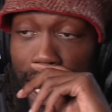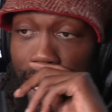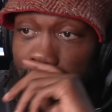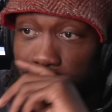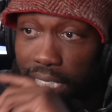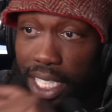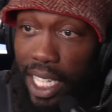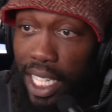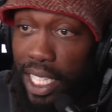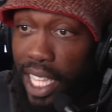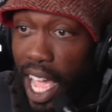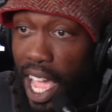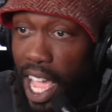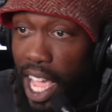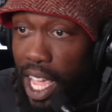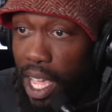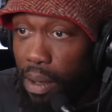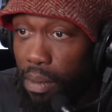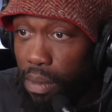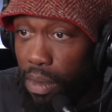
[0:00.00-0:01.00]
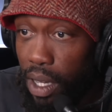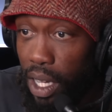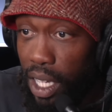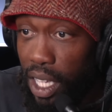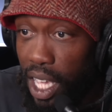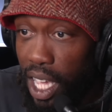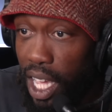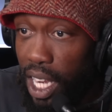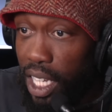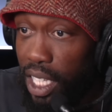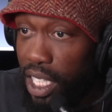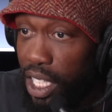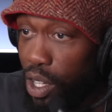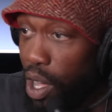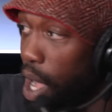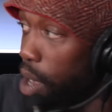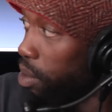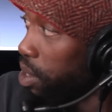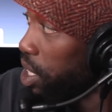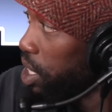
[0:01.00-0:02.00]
didn't see Dame again until I was